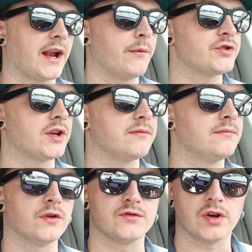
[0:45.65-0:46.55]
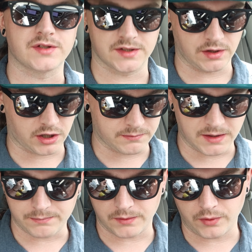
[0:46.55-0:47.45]
kind of wish I would have chosen dark
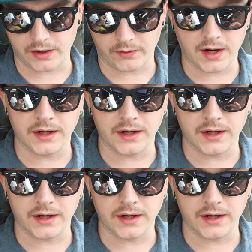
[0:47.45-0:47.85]
meat, but whatever.